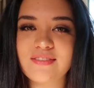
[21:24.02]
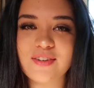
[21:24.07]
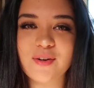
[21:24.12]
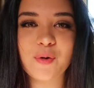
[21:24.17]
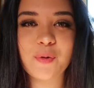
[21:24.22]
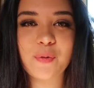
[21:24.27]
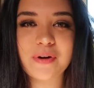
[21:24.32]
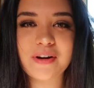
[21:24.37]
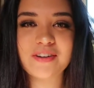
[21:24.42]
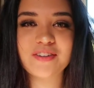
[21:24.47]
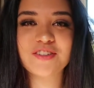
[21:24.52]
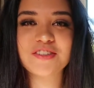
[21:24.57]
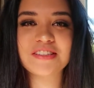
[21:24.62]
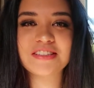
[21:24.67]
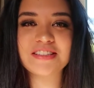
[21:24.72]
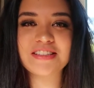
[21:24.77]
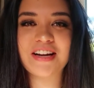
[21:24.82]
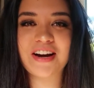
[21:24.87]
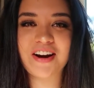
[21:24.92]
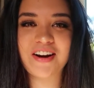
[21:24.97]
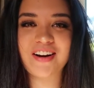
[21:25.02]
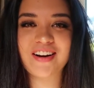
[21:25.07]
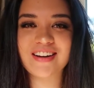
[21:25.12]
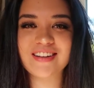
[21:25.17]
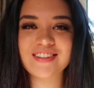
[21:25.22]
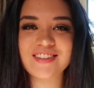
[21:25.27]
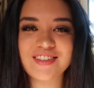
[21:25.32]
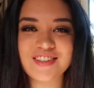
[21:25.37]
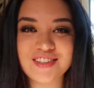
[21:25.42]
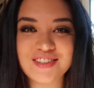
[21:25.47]
feel weird just staring
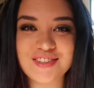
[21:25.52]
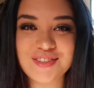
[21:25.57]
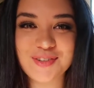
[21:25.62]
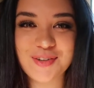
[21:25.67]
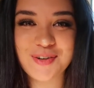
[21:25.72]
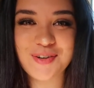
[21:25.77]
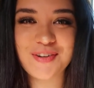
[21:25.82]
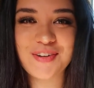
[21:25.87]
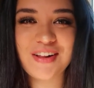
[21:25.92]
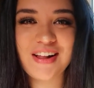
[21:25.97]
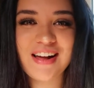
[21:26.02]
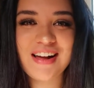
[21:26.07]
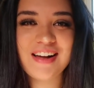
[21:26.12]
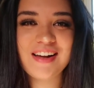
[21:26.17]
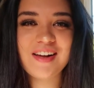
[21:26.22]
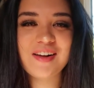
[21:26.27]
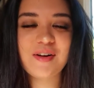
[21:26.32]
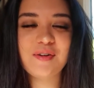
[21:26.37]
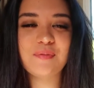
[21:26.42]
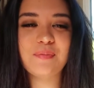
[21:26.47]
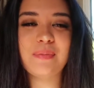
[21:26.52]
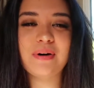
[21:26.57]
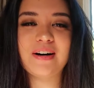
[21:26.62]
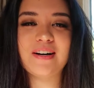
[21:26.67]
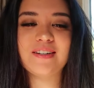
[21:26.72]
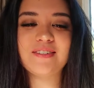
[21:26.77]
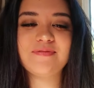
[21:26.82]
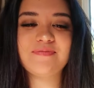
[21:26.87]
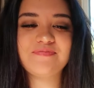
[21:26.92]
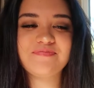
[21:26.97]
into your soul,
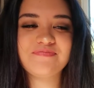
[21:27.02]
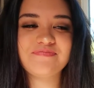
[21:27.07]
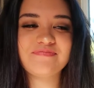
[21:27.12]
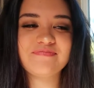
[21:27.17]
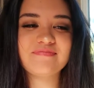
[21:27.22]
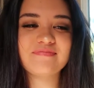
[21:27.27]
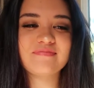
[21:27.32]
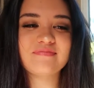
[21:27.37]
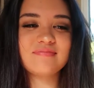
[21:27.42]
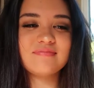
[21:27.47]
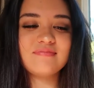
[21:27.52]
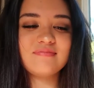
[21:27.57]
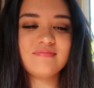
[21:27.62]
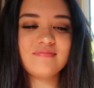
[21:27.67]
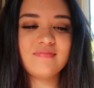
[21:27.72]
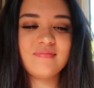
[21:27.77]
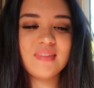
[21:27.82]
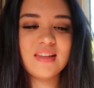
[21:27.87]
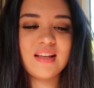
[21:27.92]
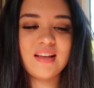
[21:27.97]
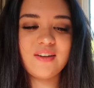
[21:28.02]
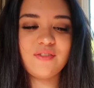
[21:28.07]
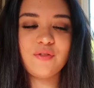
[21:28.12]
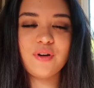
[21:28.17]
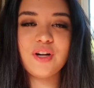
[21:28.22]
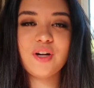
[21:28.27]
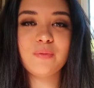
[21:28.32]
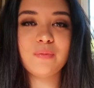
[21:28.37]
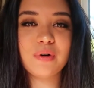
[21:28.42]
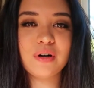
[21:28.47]
but
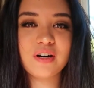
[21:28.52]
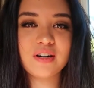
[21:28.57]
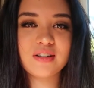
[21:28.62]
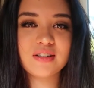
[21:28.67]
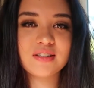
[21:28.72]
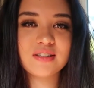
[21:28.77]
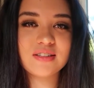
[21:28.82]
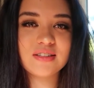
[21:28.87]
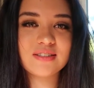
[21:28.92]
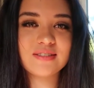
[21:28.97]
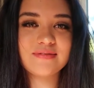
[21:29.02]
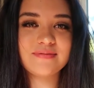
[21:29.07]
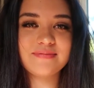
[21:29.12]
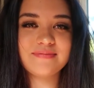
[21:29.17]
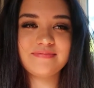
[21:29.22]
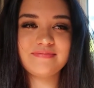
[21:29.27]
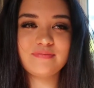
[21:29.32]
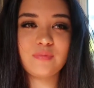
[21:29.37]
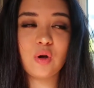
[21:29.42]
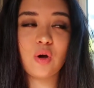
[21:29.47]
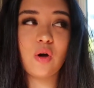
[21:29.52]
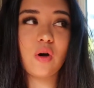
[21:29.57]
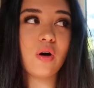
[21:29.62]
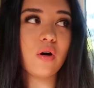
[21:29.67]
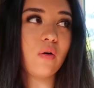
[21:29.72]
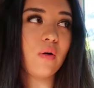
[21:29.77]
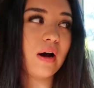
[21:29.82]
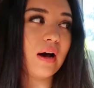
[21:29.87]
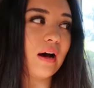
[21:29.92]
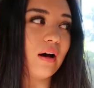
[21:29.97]
read a book,
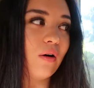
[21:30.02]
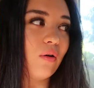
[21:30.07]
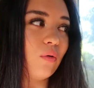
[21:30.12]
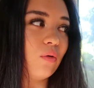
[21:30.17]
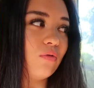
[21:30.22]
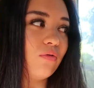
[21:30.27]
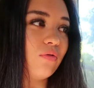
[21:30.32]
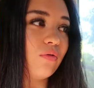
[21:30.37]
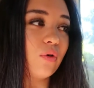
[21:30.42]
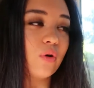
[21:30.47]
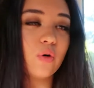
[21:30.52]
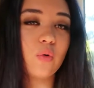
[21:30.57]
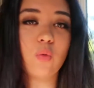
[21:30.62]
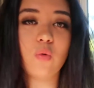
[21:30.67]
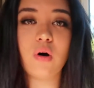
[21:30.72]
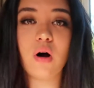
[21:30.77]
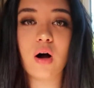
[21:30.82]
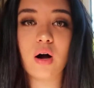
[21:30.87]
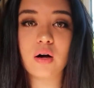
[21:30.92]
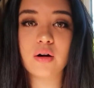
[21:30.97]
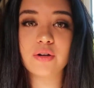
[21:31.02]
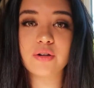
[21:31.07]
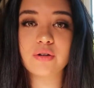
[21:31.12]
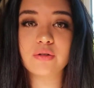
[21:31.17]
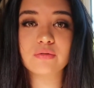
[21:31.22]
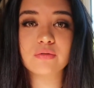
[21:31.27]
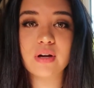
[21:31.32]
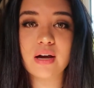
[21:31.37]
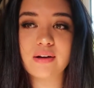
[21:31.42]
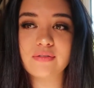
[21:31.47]
go out for a walk. You
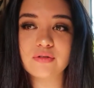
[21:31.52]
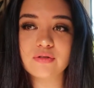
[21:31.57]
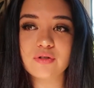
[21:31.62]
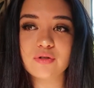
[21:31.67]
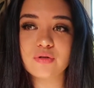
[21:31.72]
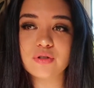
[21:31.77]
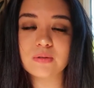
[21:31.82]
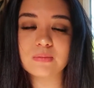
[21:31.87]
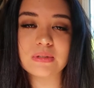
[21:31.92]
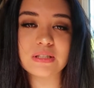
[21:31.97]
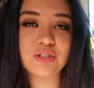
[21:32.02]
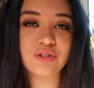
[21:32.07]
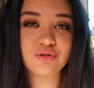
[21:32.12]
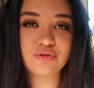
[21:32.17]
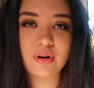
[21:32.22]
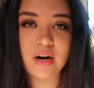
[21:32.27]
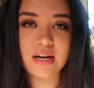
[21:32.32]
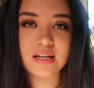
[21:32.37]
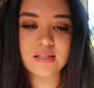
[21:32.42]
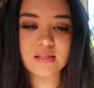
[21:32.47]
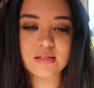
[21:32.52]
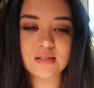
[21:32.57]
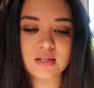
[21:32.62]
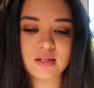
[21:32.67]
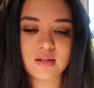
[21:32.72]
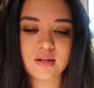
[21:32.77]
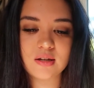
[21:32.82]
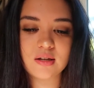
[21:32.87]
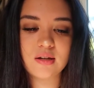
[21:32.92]
don't have to do something drastic.